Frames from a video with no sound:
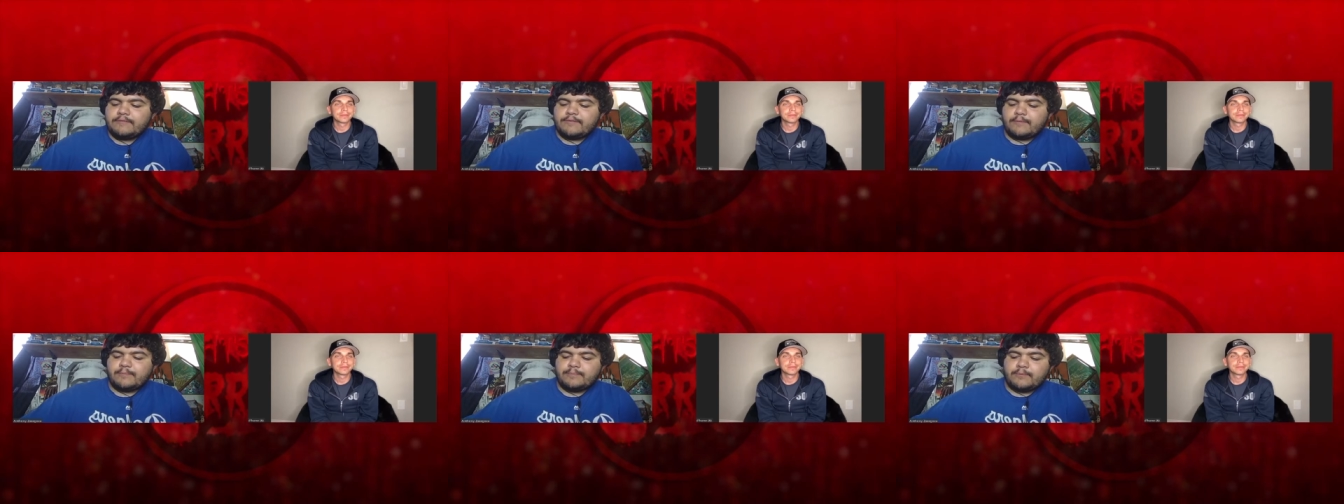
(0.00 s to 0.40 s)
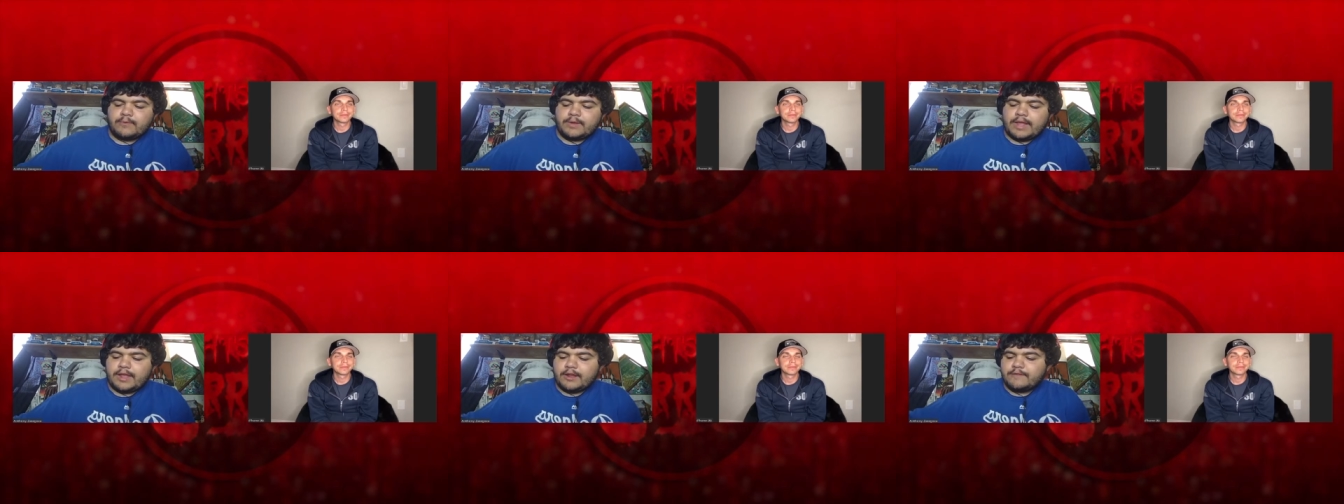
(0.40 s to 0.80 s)
from
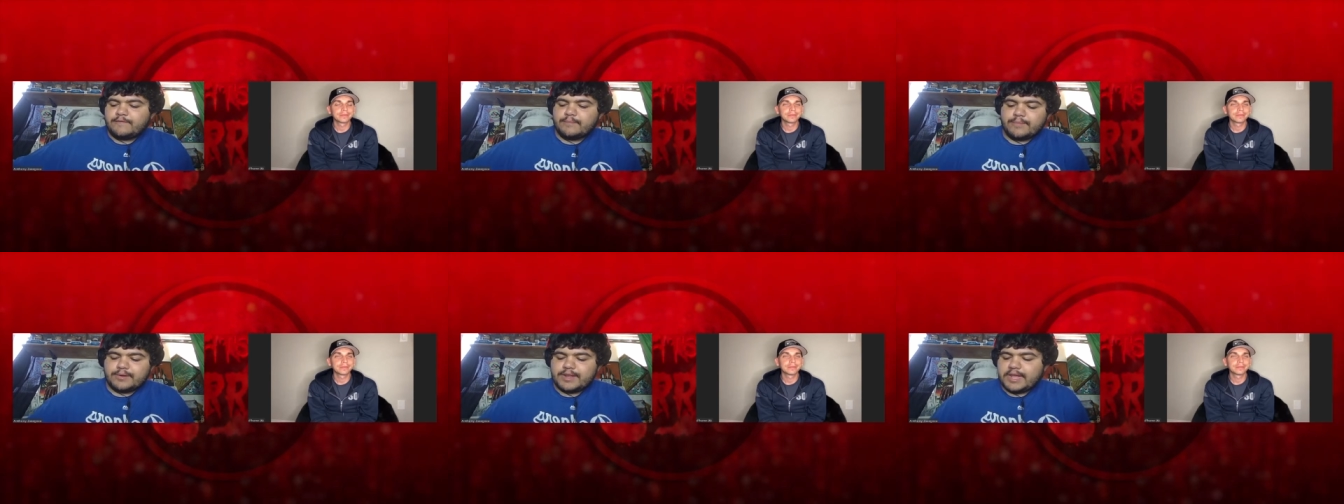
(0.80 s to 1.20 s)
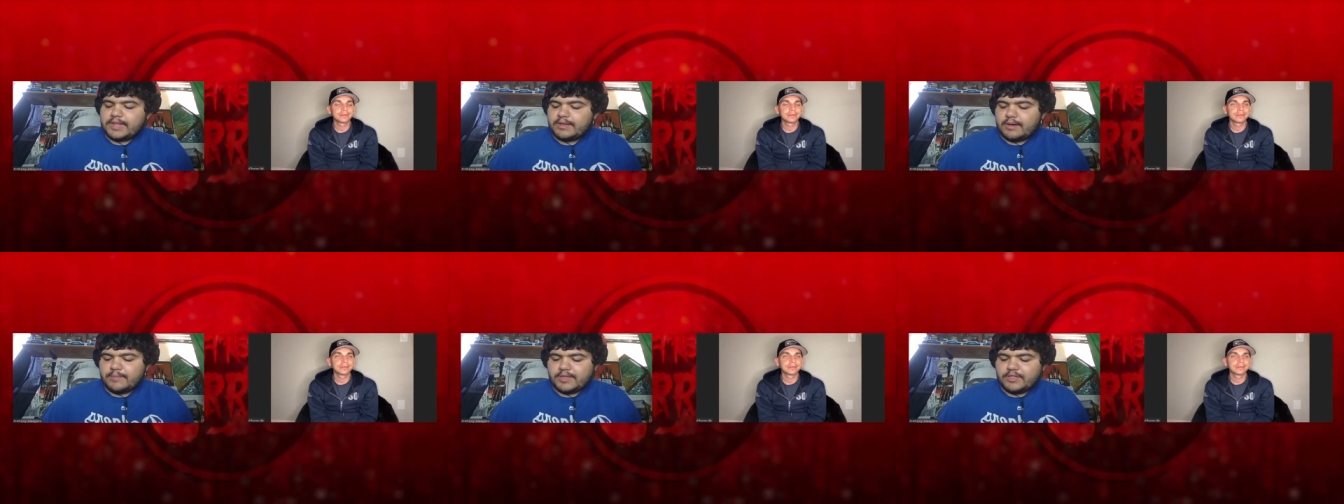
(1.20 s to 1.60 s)
what I heard from Berdetta,
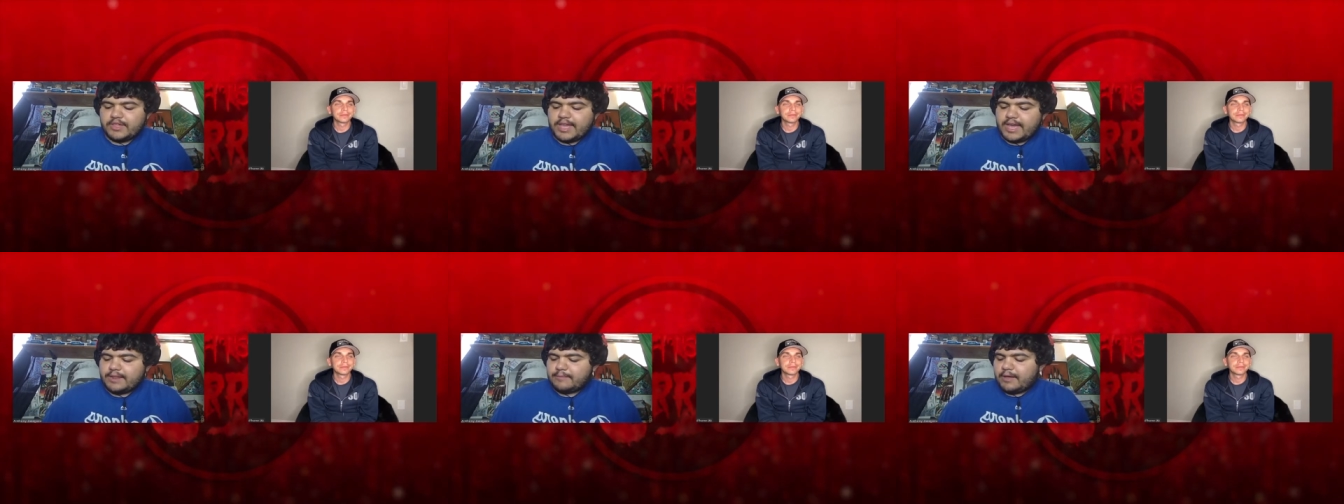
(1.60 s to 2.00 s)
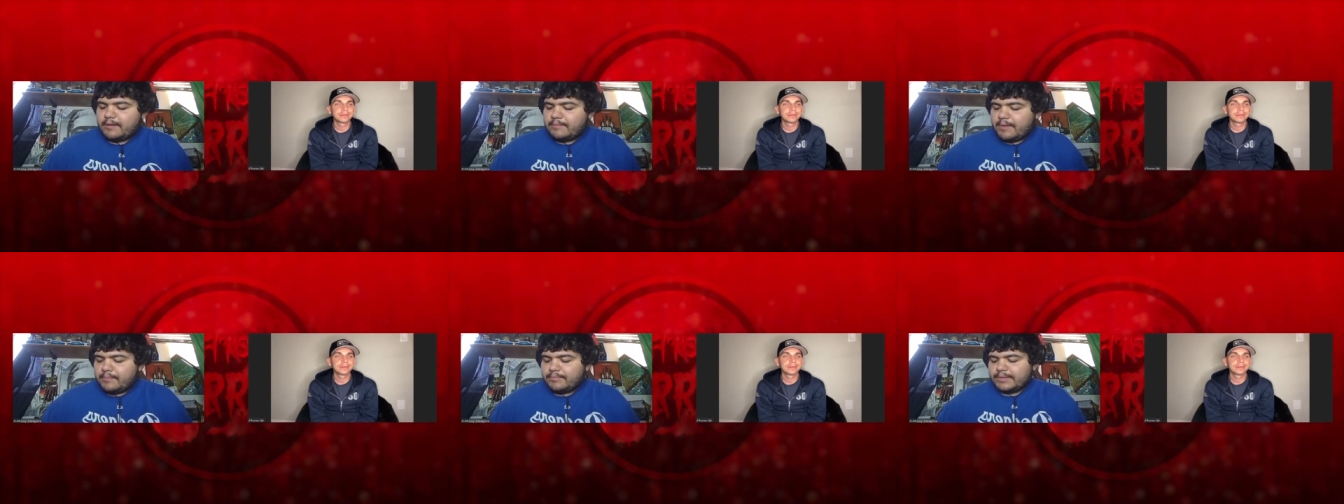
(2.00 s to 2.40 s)
I mean, she had a,
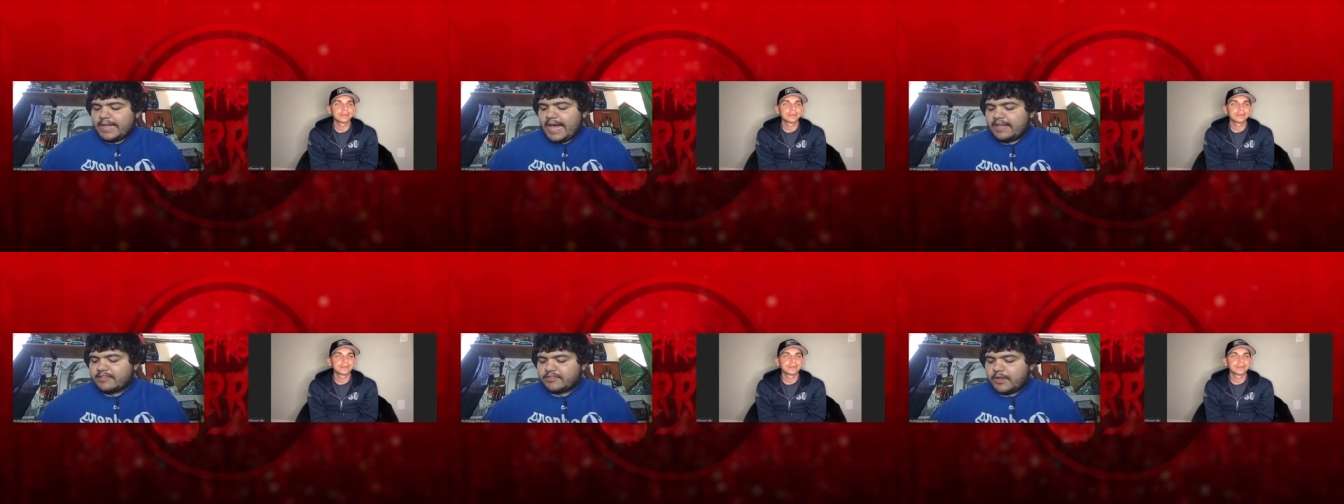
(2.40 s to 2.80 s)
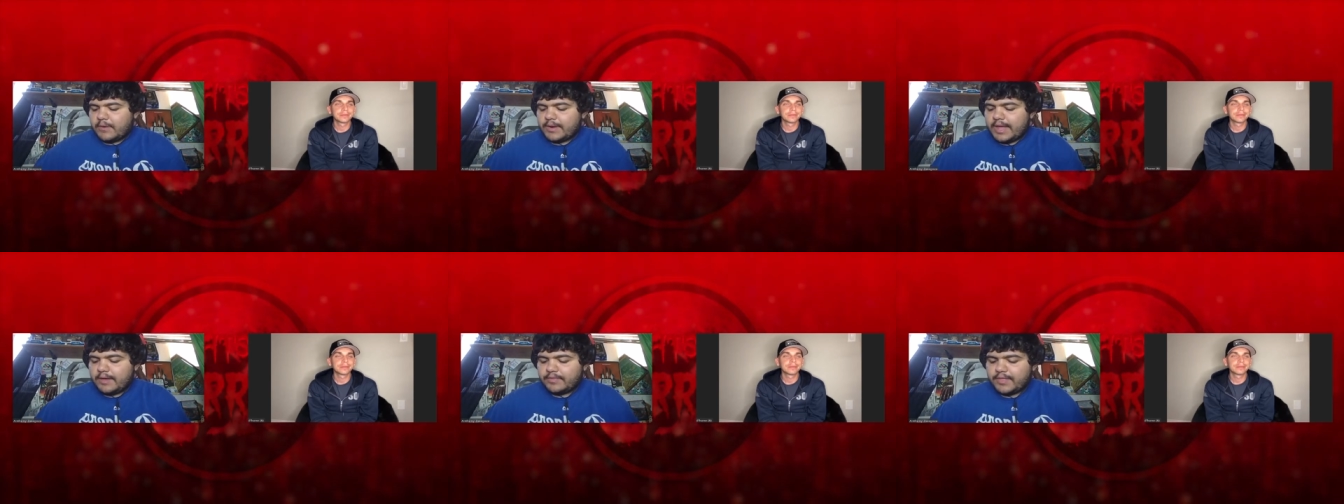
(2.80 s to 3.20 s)
a, blast
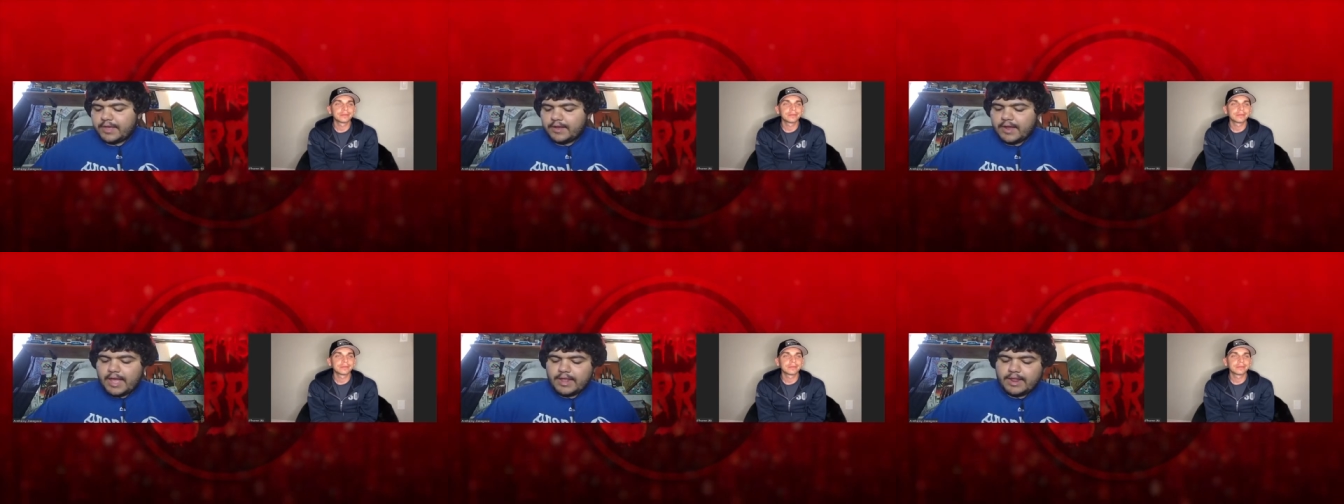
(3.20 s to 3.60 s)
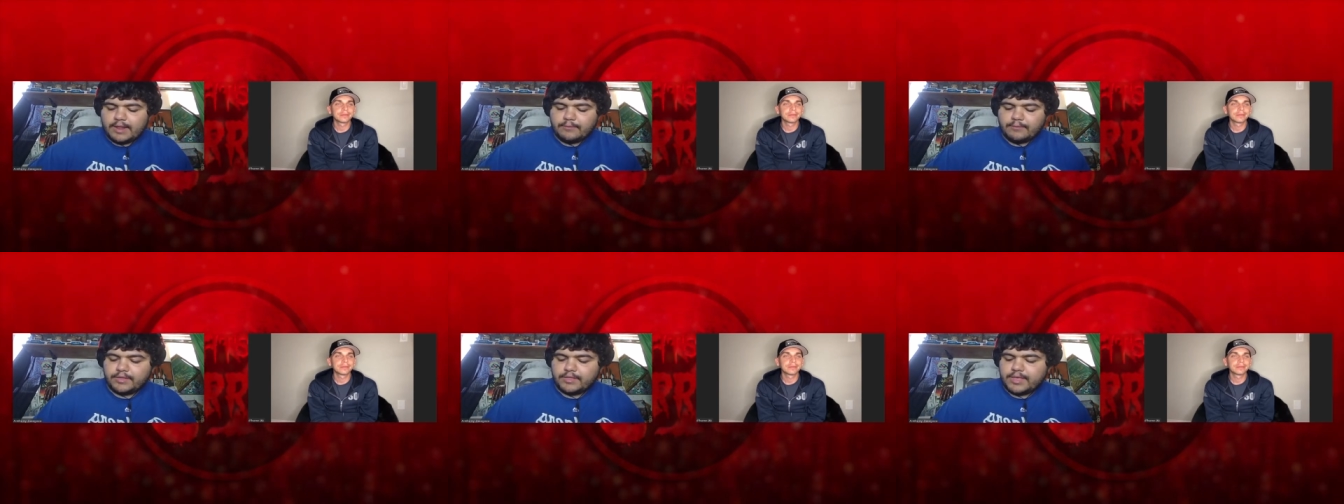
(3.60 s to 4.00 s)
going out there and,
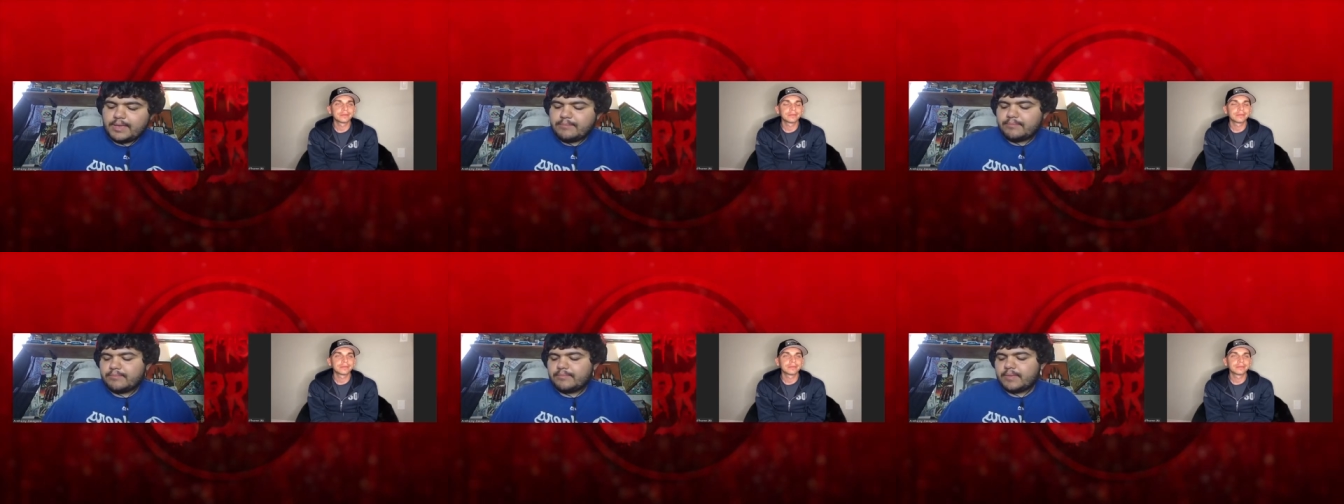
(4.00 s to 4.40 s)
and really,